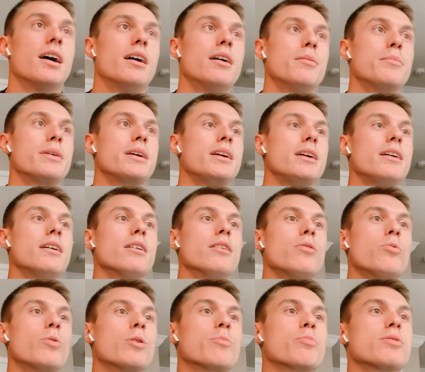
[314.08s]
Here
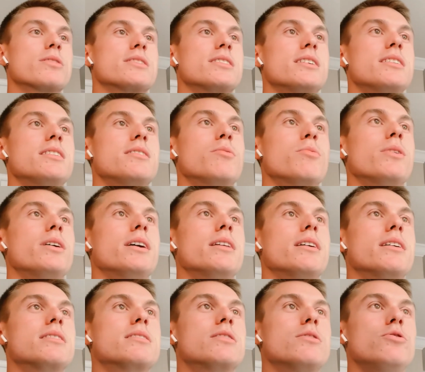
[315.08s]
we're presented with
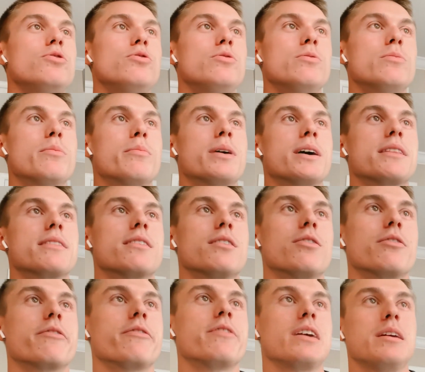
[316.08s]
a
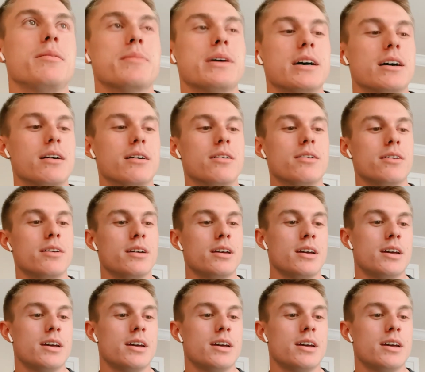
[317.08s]
2-month-old female.